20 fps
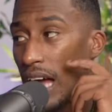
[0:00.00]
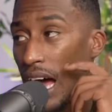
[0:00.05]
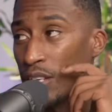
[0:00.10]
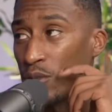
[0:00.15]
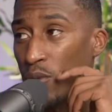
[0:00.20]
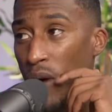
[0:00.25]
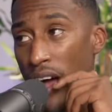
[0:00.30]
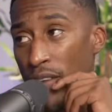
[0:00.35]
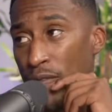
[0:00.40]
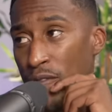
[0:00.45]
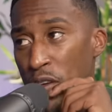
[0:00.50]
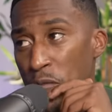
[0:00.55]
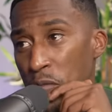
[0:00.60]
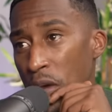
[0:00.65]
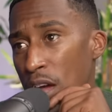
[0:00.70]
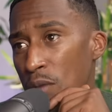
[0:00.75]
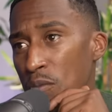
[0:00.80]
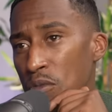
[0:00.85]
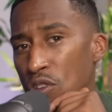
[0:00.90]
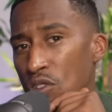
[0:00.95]
that's why I
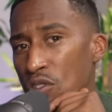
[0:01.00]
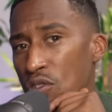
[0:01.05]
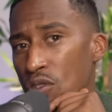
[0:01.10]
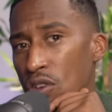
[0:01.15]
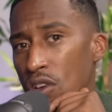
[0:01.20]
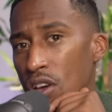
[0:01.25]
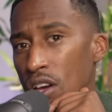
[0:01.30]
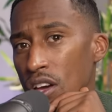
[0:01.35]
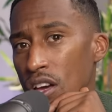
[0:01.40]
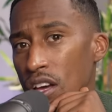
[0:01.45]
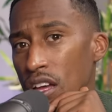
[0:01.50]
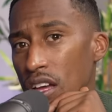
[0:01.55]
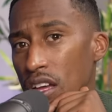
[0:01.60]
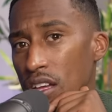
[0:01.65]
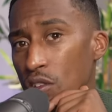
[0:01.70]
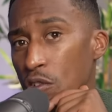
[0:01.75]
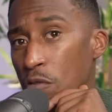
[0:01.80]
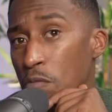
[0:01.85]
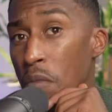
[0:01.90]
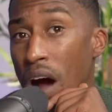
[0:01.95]
think maybe you
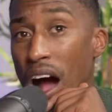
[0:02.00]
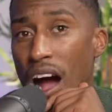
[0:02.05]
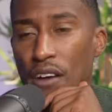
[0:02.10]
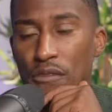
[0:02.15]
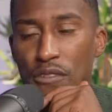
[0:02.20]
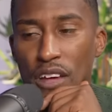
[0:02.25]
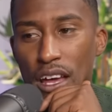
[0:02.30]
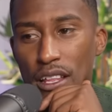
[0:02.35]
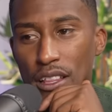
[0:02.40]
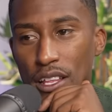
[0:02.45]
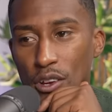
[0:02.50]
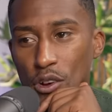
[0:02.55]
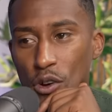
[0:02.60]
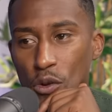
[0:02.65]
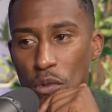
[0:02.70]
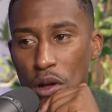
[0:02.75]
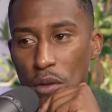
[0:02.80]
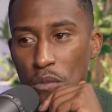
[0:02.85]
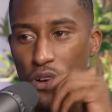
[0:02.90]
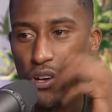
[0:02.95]
you might have gained a
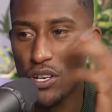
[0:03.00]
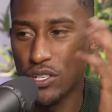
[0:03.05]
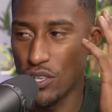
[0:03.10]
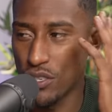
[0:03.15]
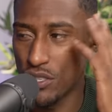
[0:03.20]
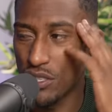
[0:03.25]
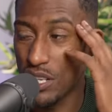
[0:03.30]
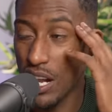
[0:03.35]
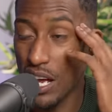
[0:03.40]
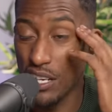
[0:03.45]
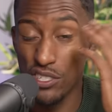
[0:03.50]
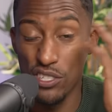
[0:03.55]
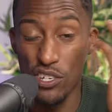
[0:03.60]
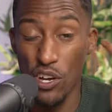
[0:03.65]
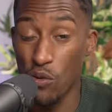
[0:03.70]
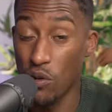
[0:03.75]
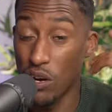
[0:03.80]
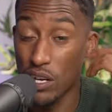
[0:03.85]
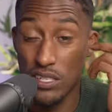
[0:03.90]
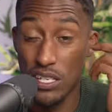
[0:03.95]
little bit because you're just like,
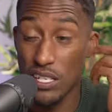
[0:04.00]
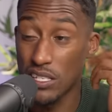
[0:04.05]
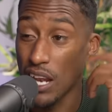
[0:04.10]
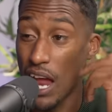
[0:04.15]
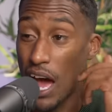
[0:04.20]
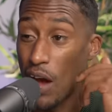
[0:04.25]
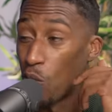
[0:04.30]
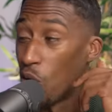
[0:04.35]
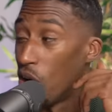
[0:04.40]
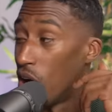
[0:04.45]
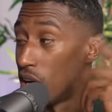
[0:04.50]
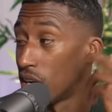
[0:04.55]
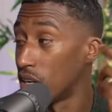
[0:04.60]
you know what, this is light